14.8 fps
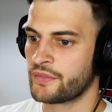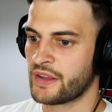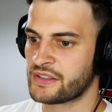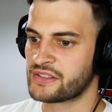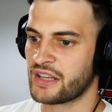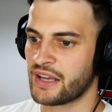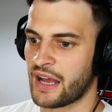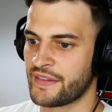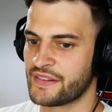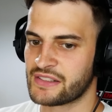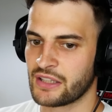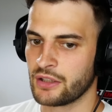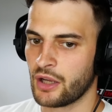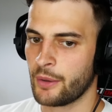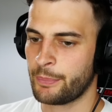There's a
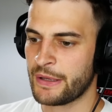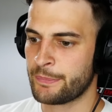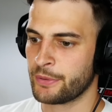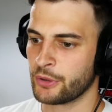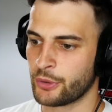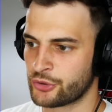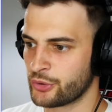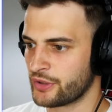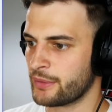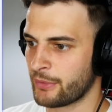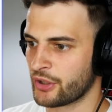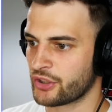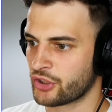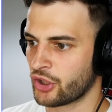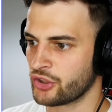lot of people who are doing the
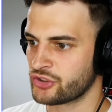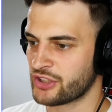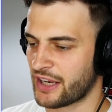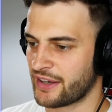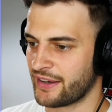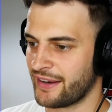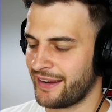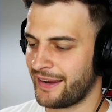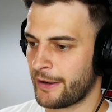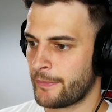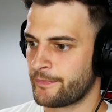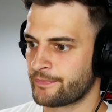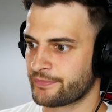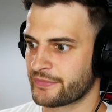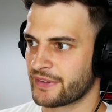modern content
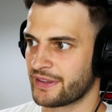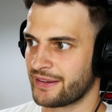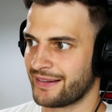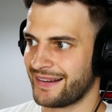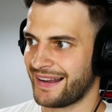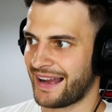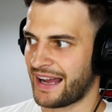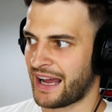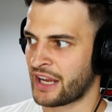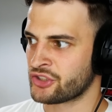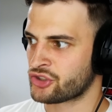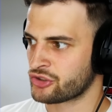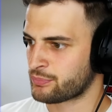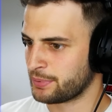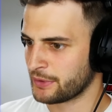and
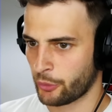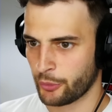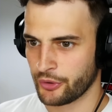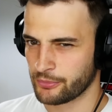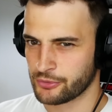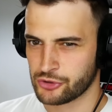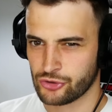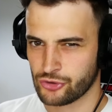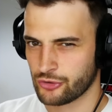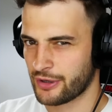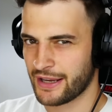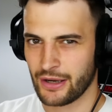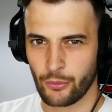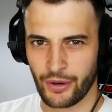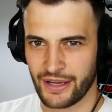just blowing up straight
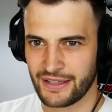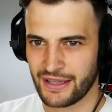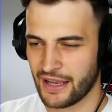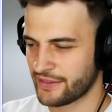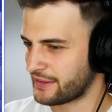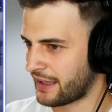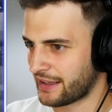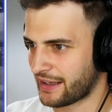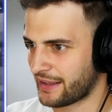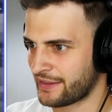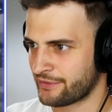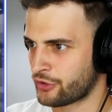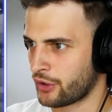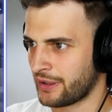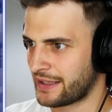away. And like, they've
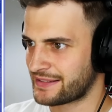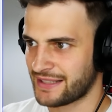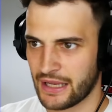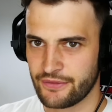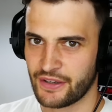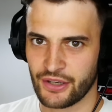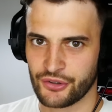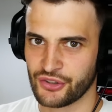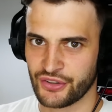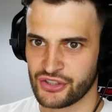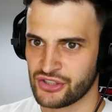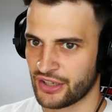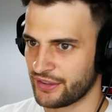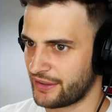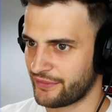got like 10 videos on the
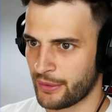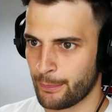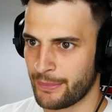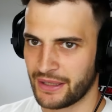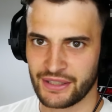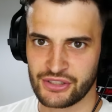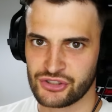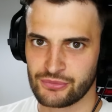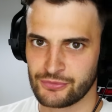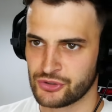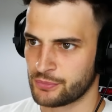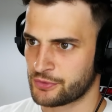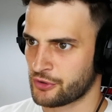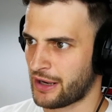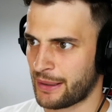channel and they have millions
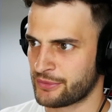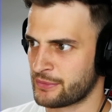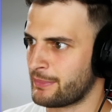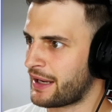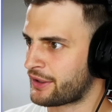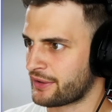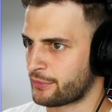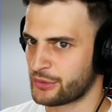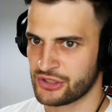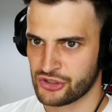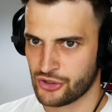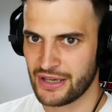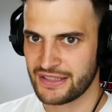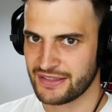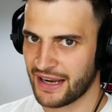subscribers in Minecraft, which is
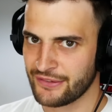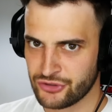crazy. I have